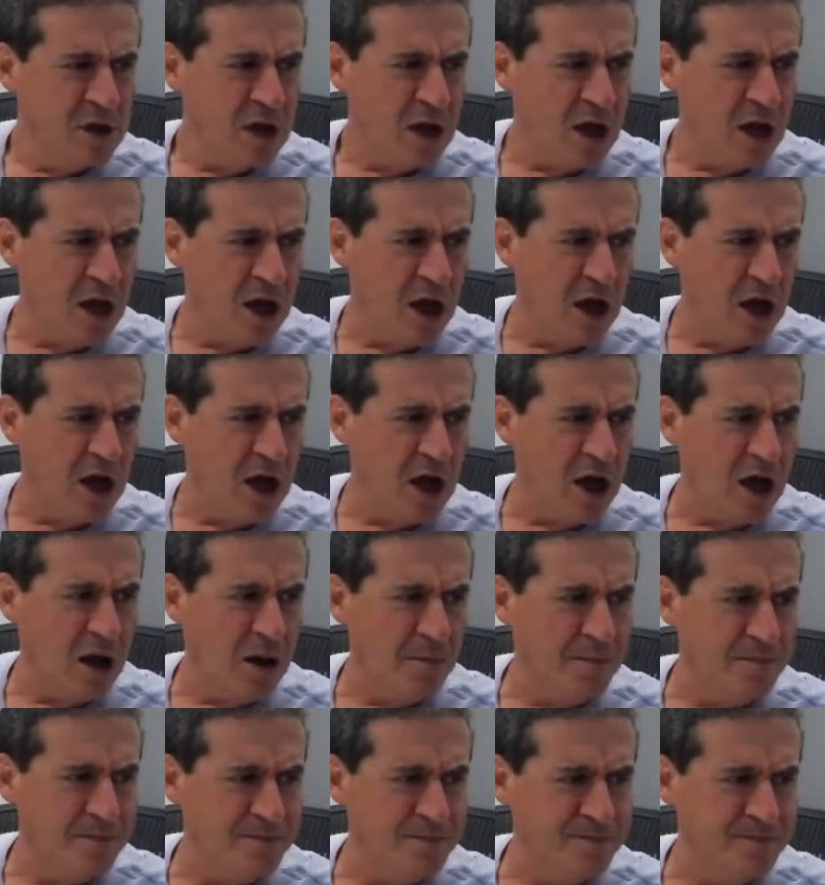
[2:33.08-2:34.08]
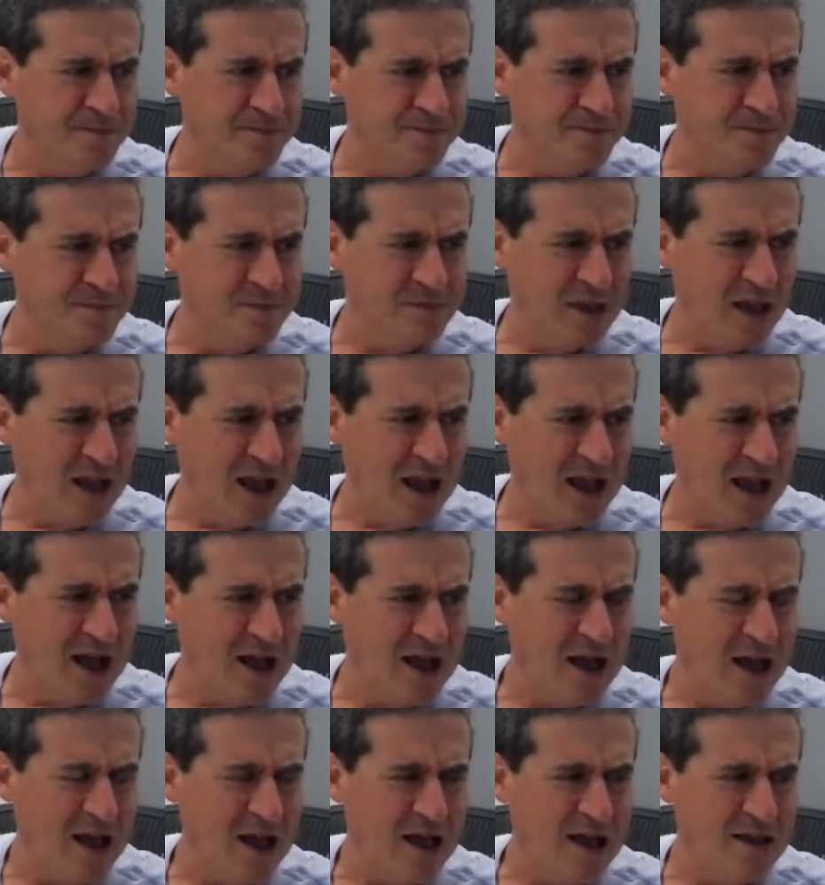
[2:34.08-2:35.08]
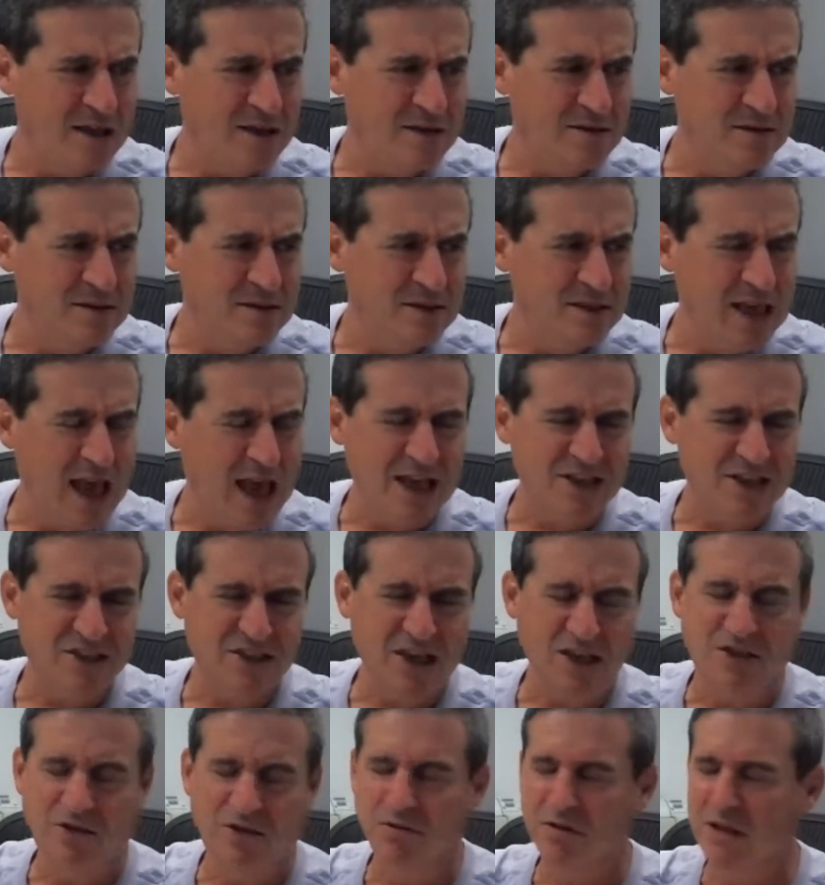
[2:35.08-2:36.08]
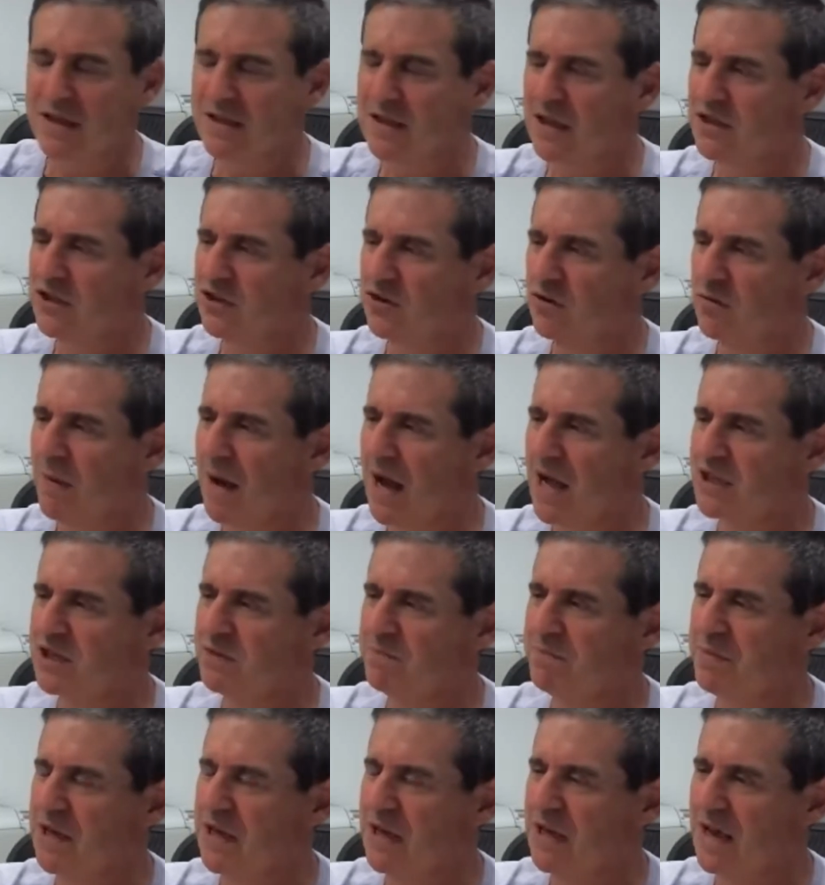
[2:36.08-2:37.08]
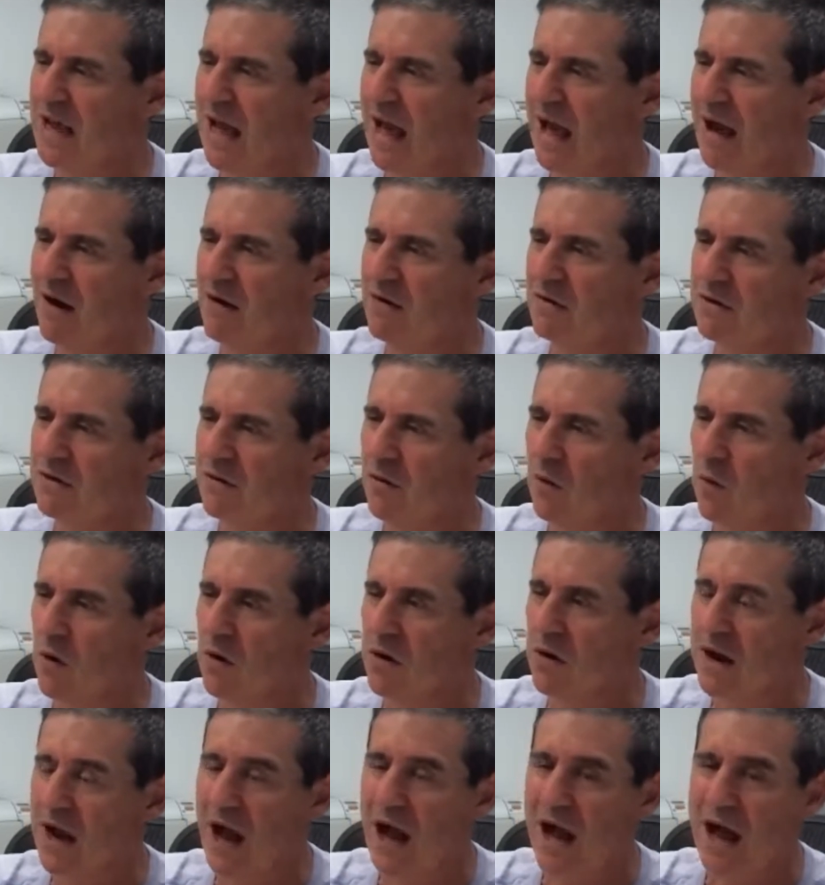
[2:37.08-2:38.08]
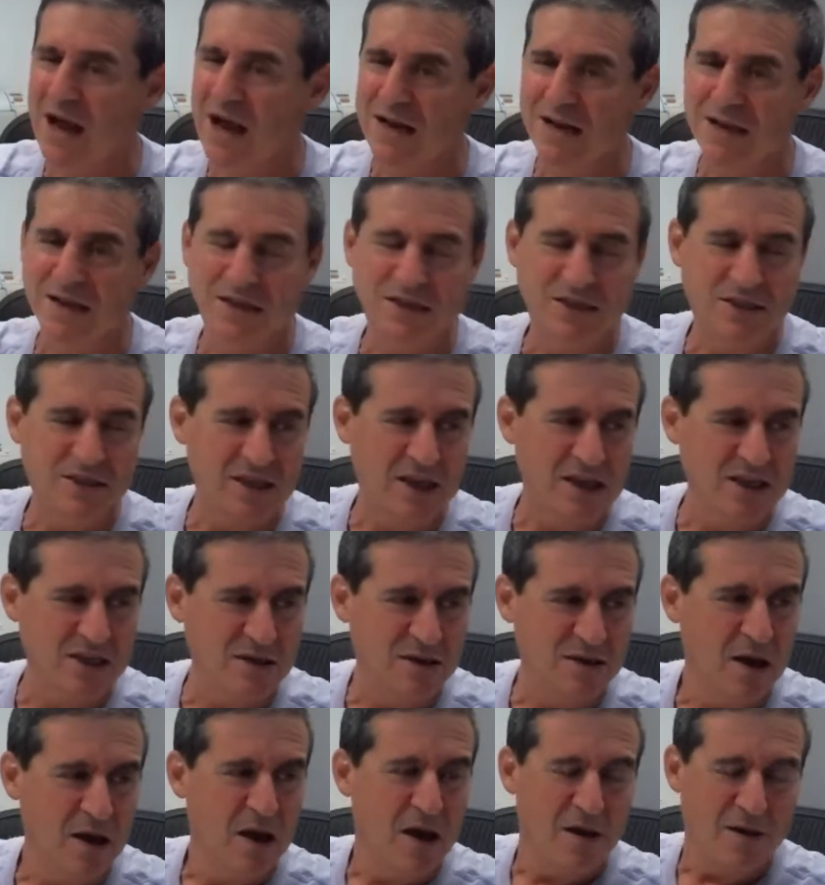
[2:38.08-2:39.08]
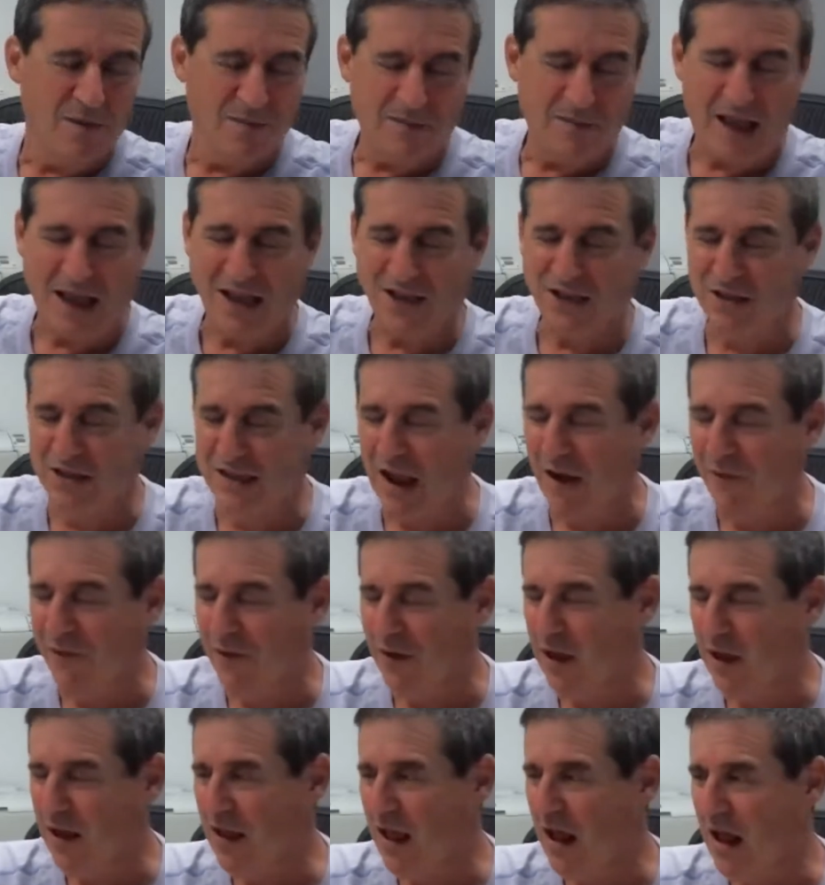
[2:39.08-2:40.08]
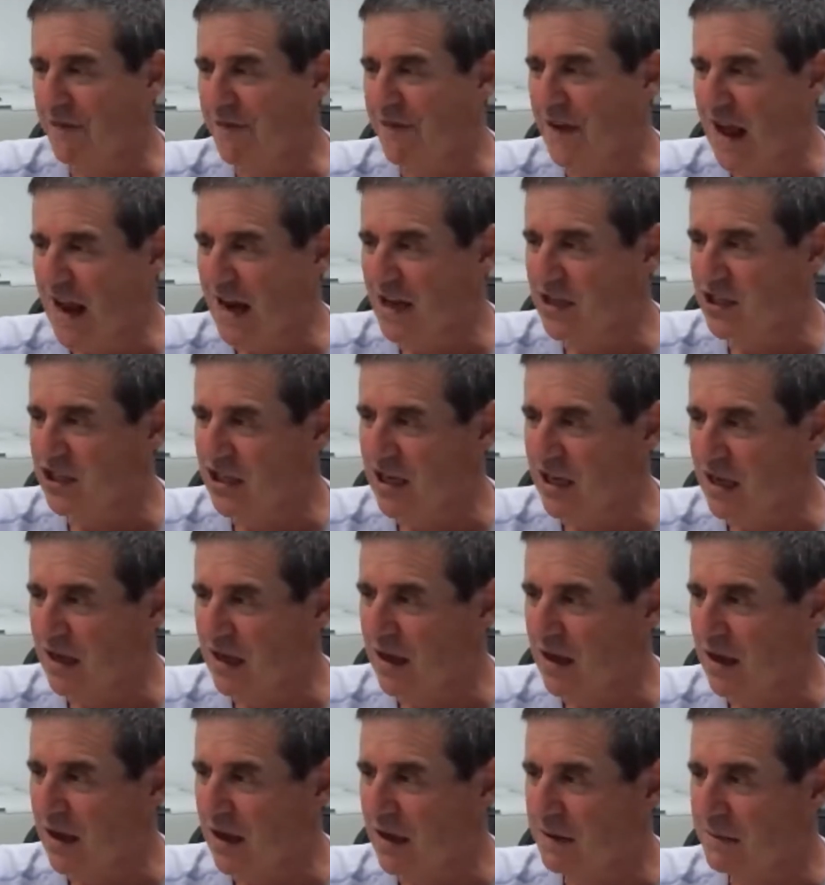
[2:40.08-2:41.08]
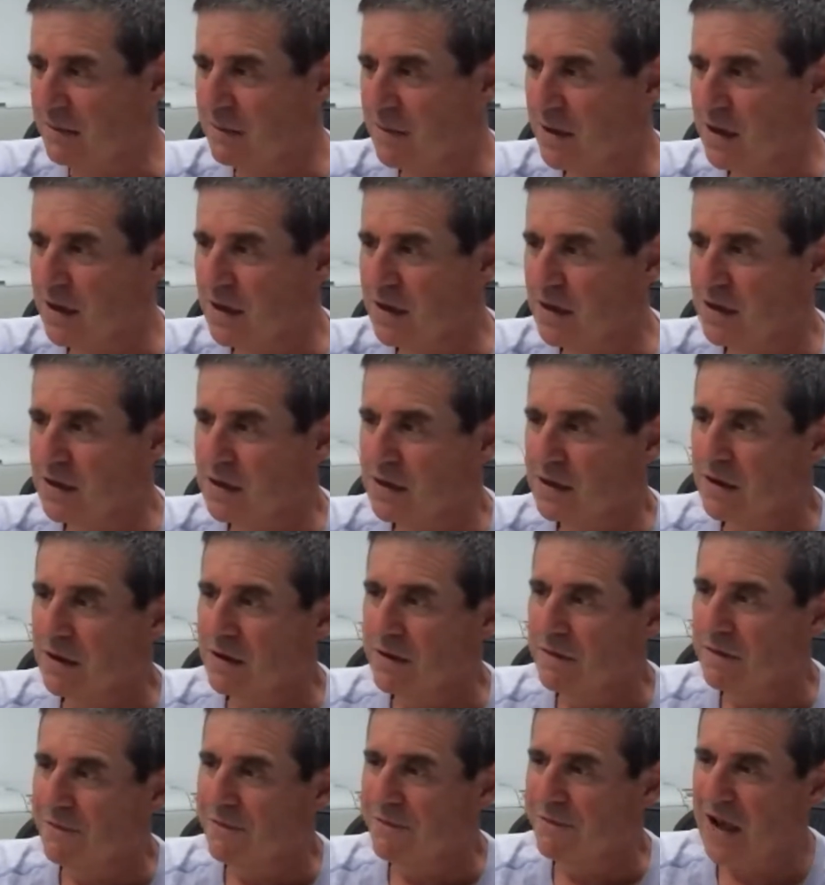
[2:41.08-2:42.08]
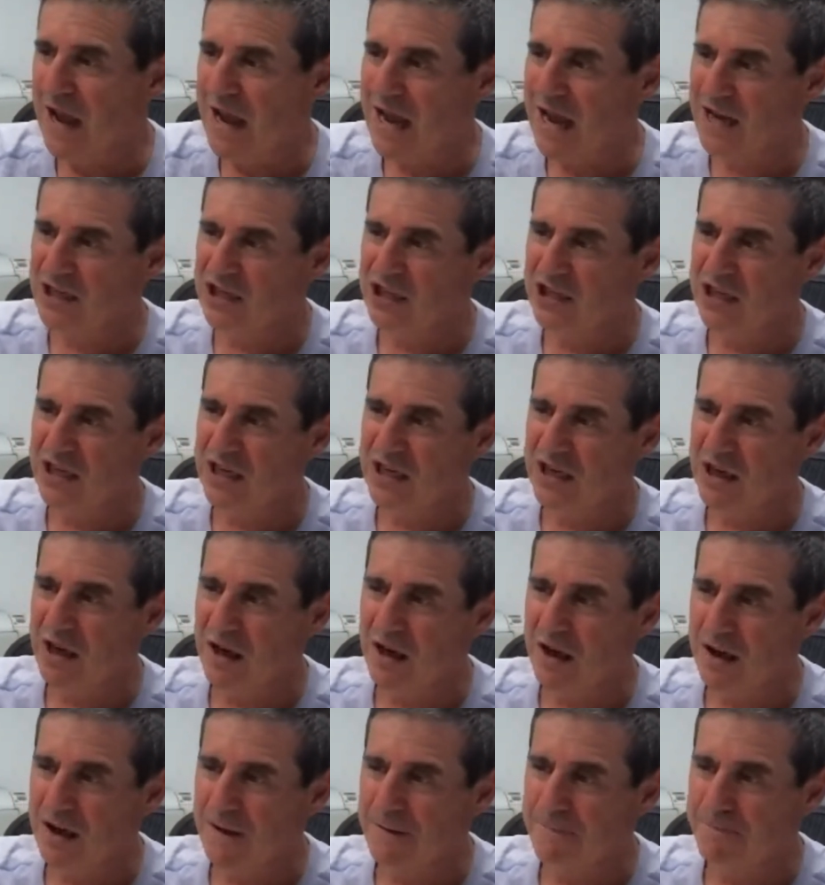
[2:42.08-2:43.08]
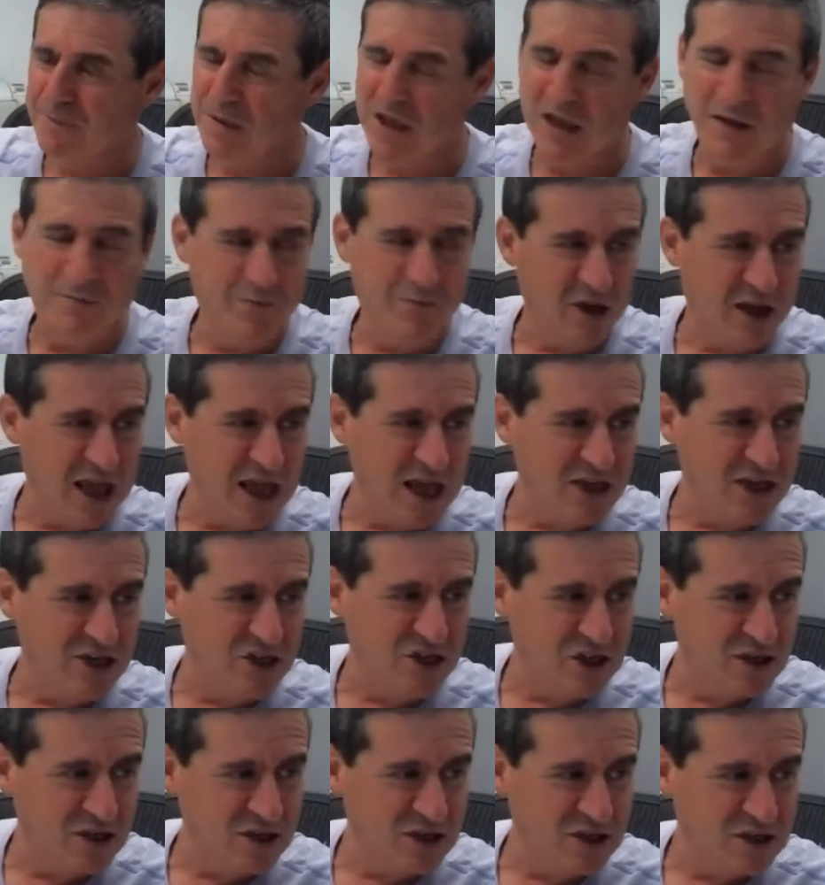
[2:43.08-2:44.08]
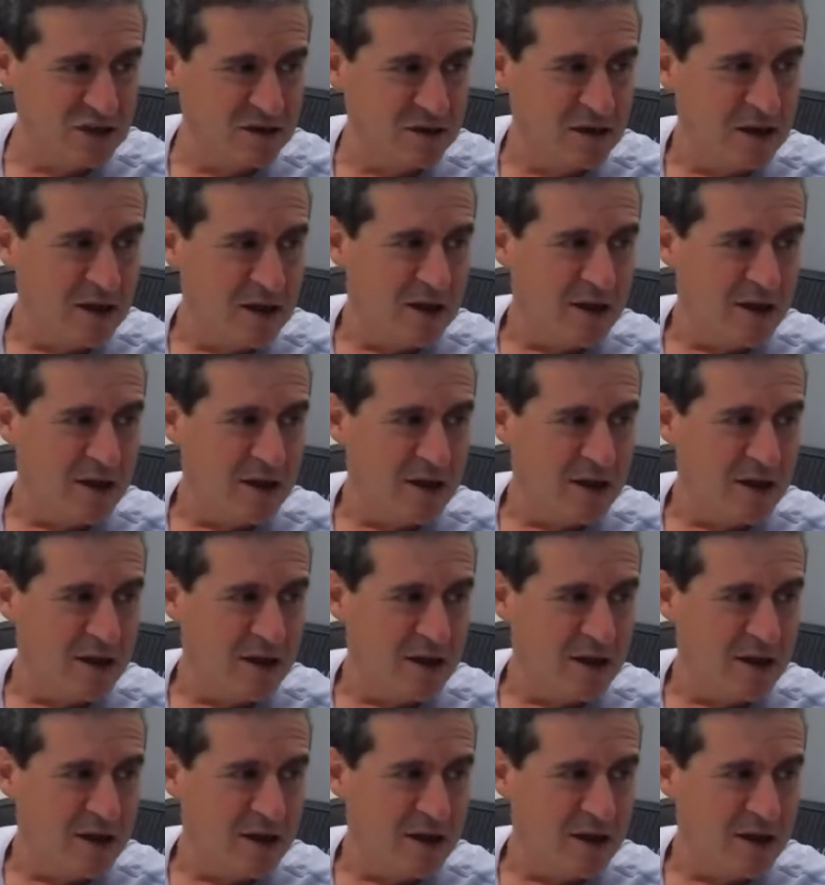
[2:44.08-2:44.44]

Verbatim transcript: um, yes, I do think that Zubac being out or not is is has definitely a lot of fantasy uh, fantasy uh, implications.